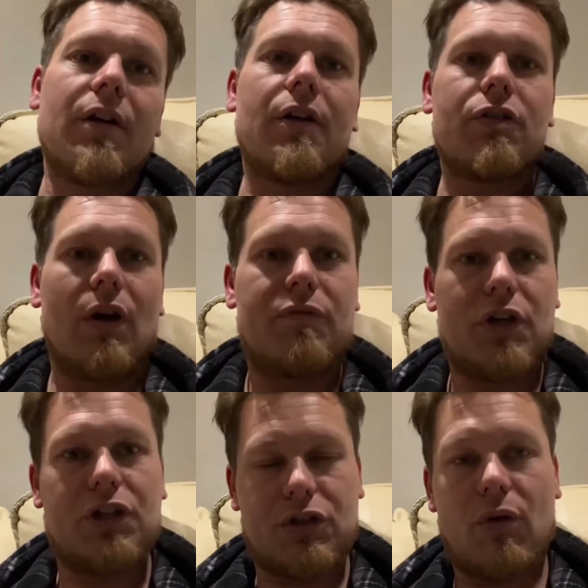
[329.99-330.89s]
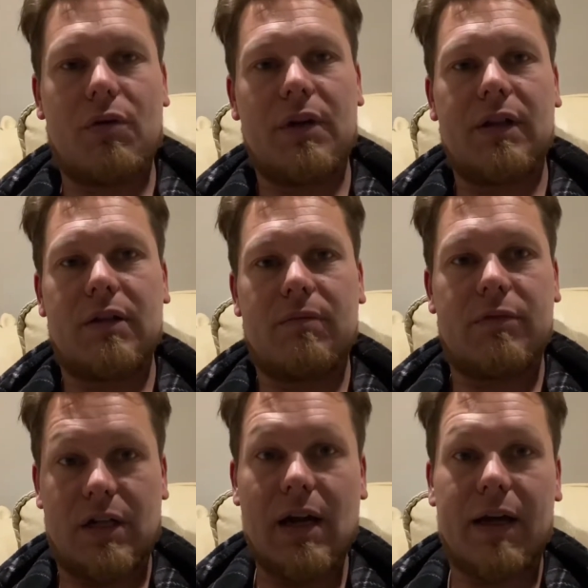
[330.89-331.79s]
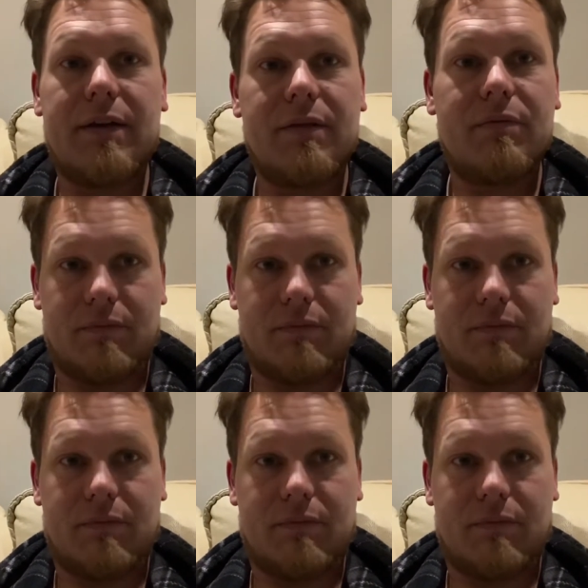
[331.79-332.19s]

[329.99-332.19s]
So I've just sawned it tonight.